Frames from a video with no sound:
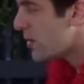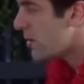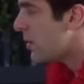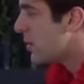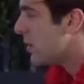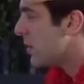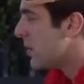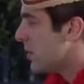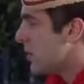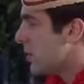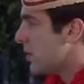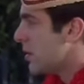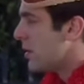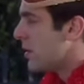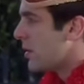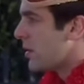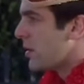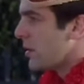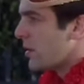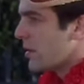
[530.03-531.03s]

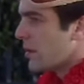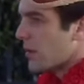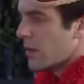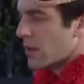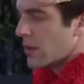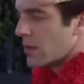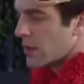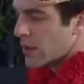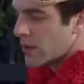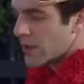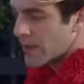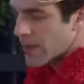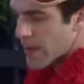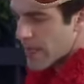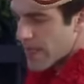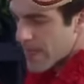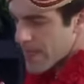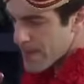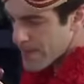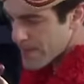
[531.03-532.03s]

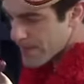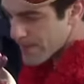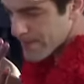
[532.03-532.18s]
Nothing is said.